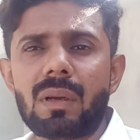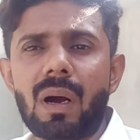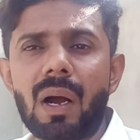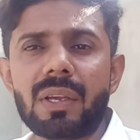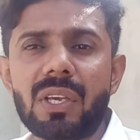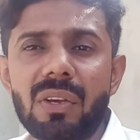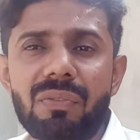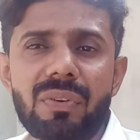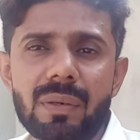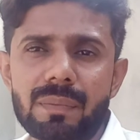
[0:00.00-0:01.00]
I give
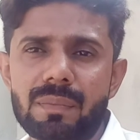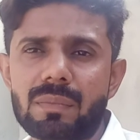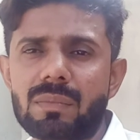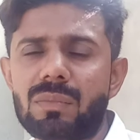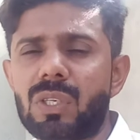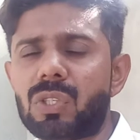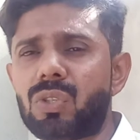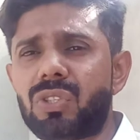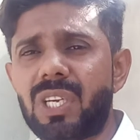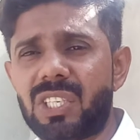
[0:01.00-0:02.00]
the
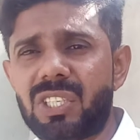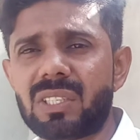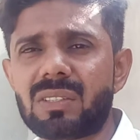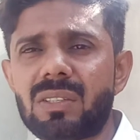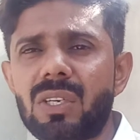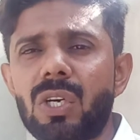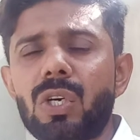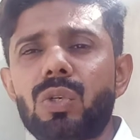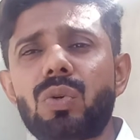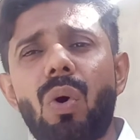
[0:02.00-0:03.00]
suggestion
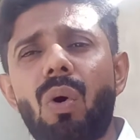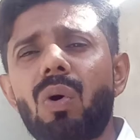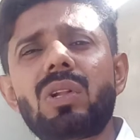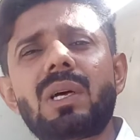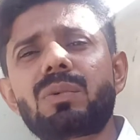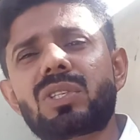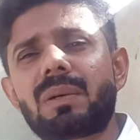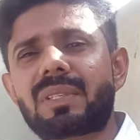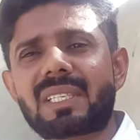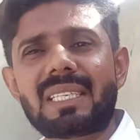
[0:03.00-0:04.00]
to all the
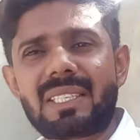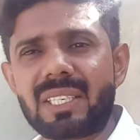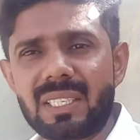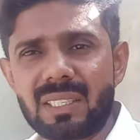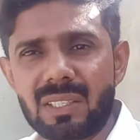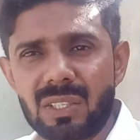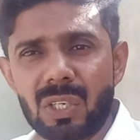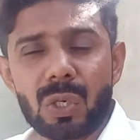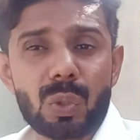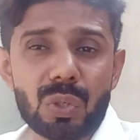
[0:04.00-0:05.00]
Muslims country
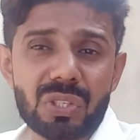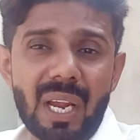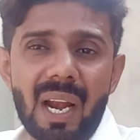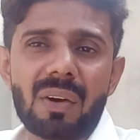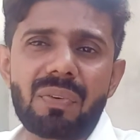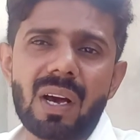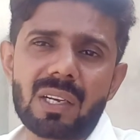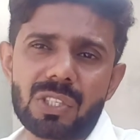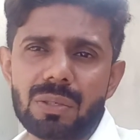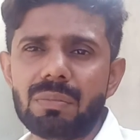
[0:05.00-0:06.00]
to stand for
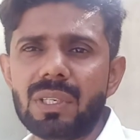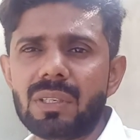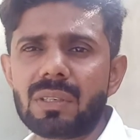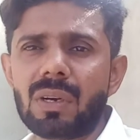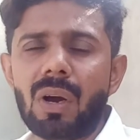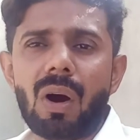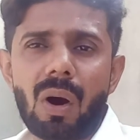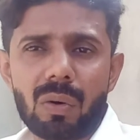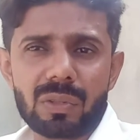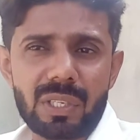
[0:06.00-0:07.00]
Kashmir
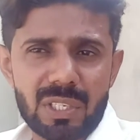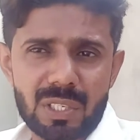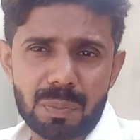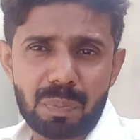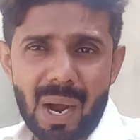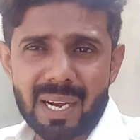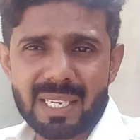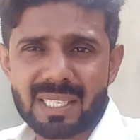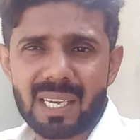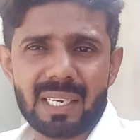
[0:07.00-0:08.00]
on this
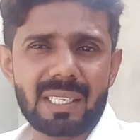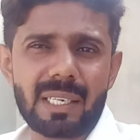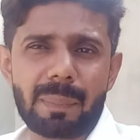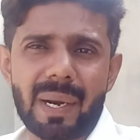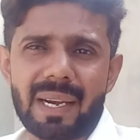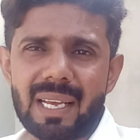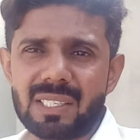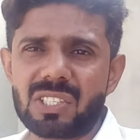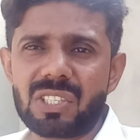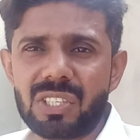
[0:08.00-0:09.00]
Pakistan
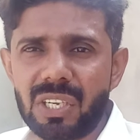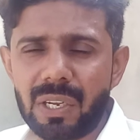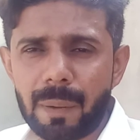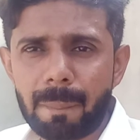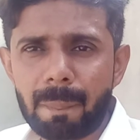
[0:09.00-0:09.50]
Independence Day.